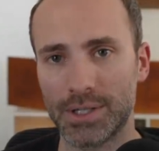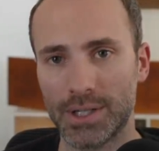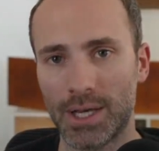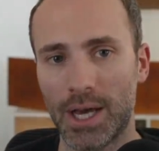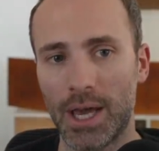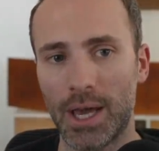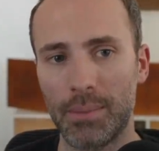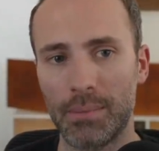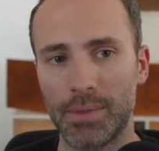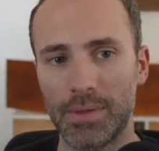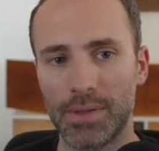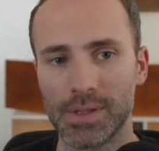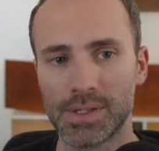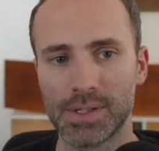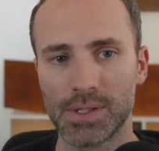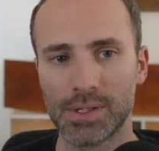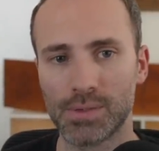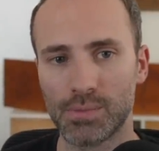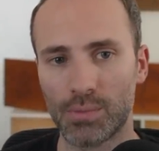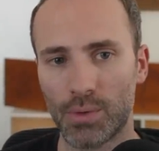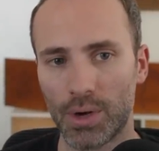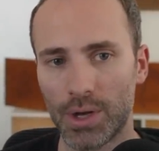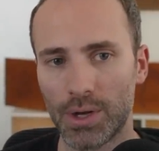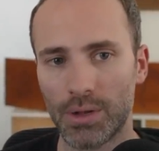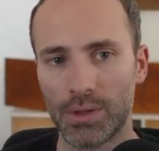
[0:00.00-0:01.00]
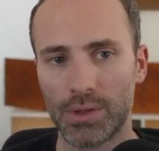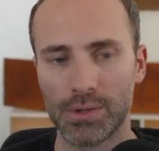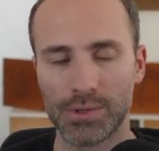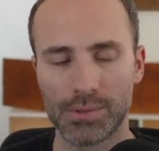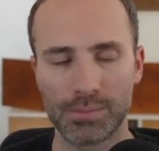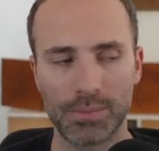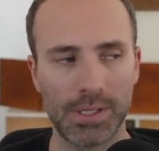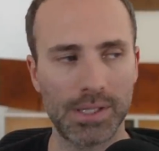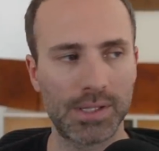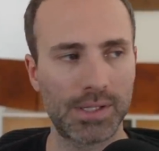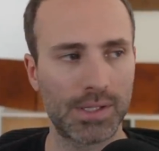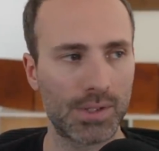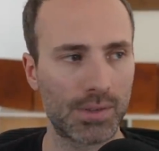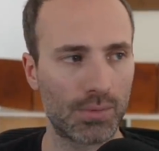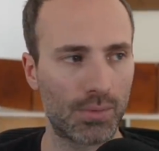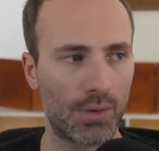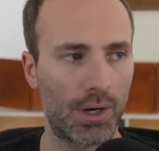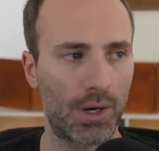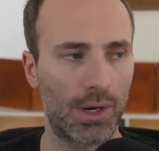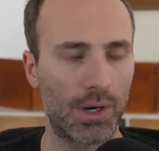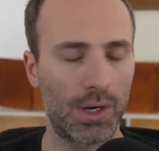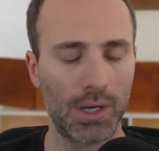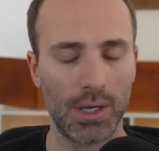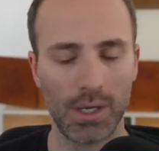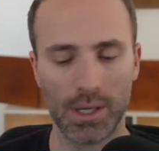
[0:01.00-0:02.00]
the time, and this is one of those places
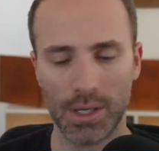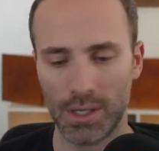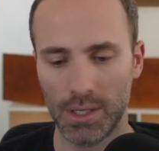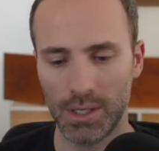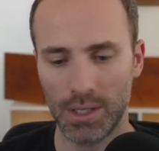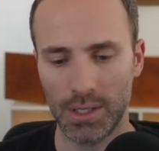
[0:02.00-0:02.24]
where